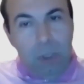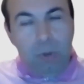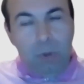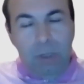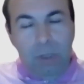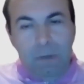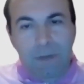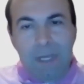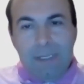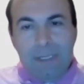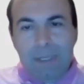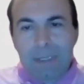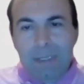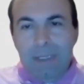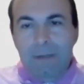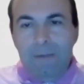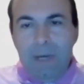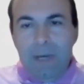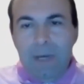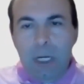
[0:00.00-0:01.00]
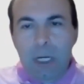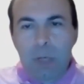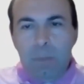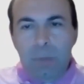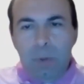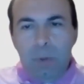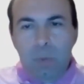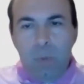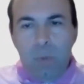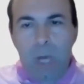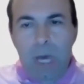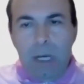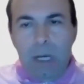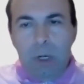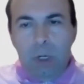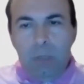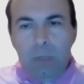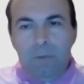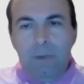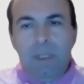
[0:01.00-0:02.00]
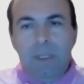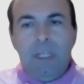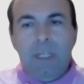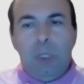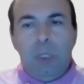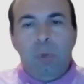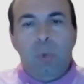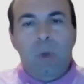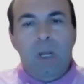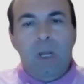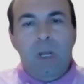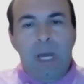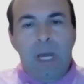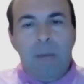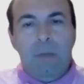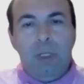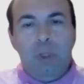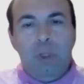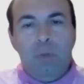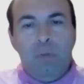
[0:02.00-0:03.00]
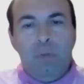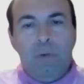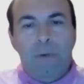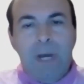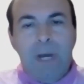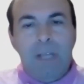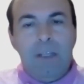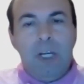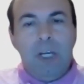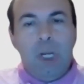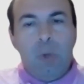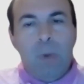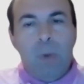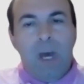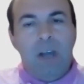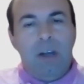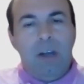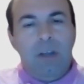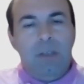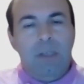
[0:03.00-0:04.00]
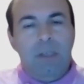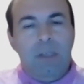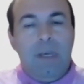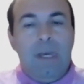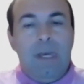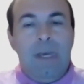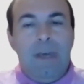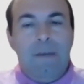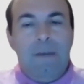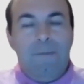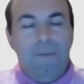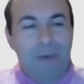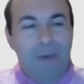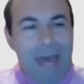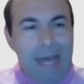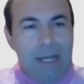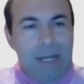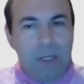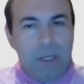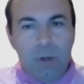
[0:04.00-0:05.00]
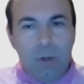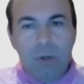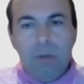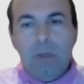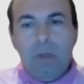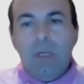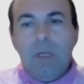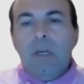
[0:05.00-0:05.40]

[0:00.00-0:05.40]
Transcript: to invest and develop, we are confident that we will be able to provide the required uh, value.